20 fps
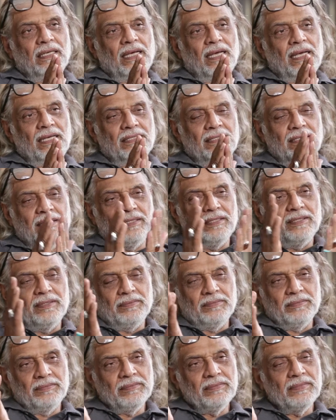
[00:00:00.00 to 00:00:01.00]
as
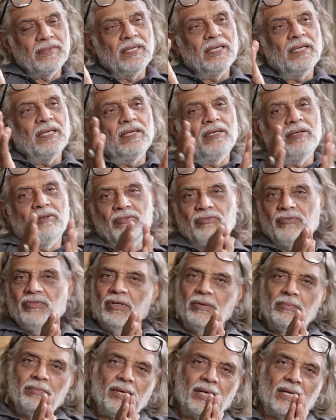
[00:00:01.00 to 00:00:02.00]
a
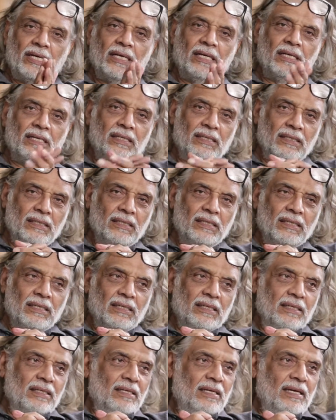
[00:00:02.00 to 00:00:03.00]
filmmaker,
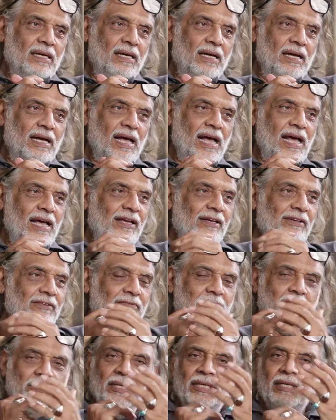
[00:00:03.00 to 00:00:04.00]
I
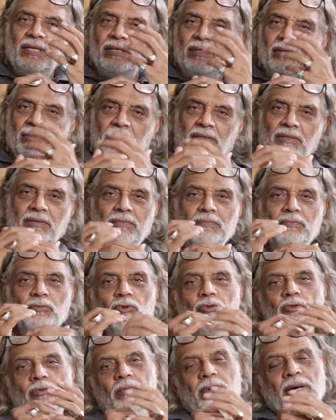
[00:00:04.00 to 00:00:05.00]
have been
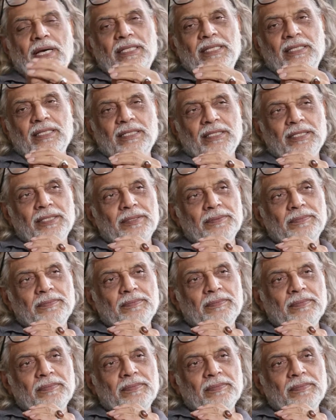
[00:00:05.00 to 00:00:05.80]
moved by the